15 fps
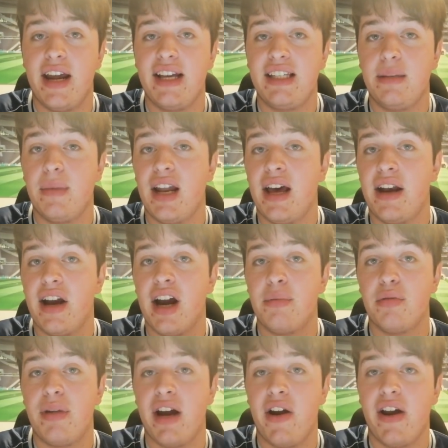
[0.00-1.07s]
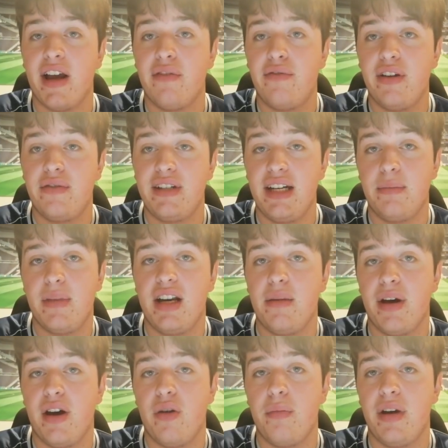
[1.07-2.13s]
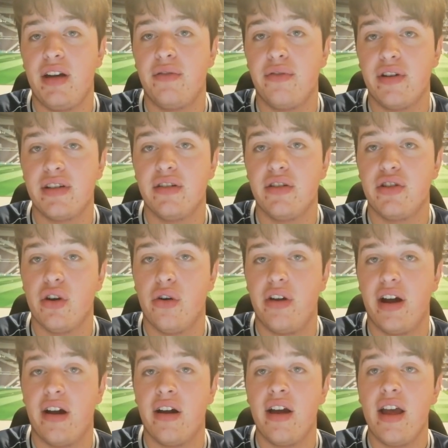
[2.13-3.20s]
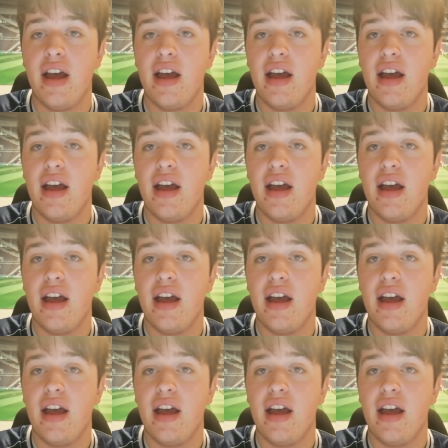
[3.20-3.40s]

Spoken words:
AC Milan are preparing a £15 million bid for Serge Aurier.